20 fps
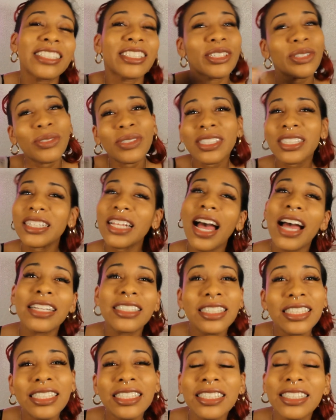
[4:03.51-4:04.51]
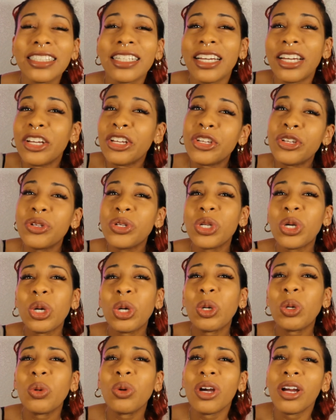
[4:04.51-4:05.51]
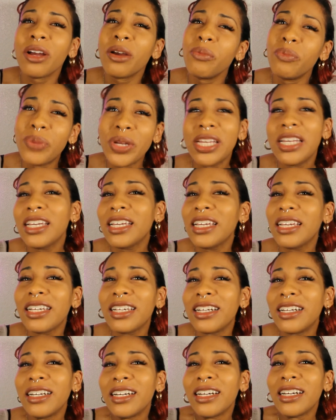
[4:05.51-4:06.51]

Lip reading: So it's not just, you know, being